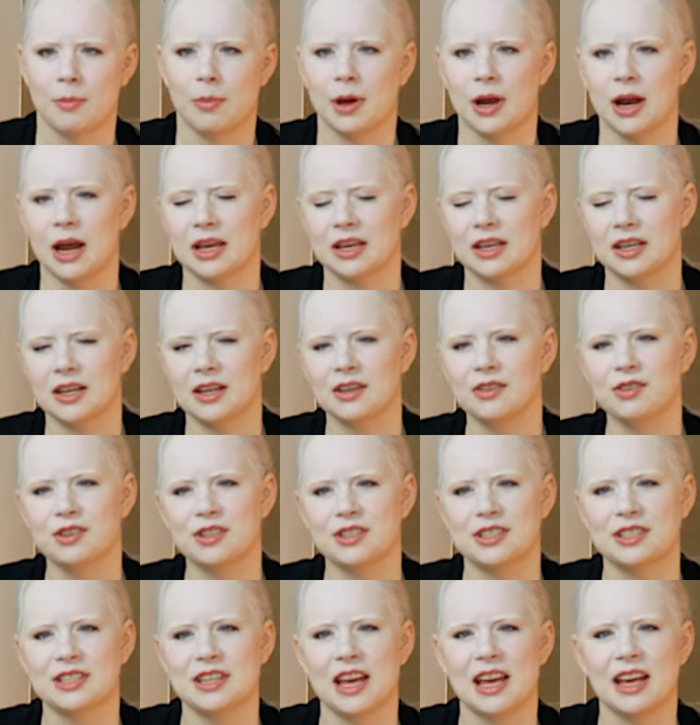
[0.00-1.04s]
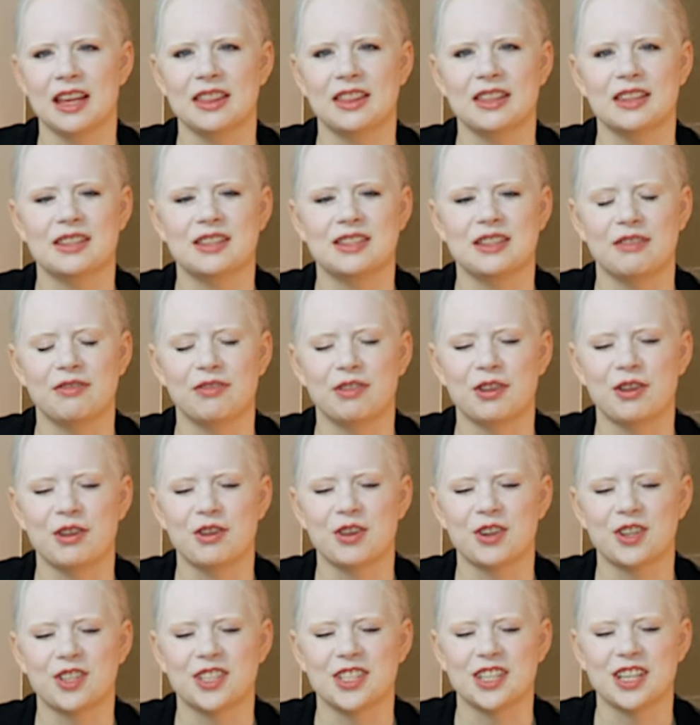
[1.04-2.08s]
But I can understand the
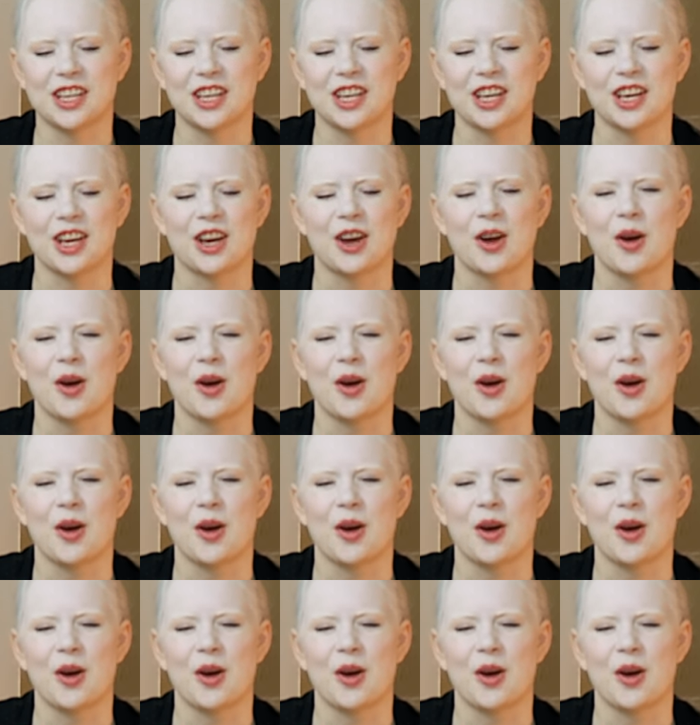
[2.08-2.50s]
difficulty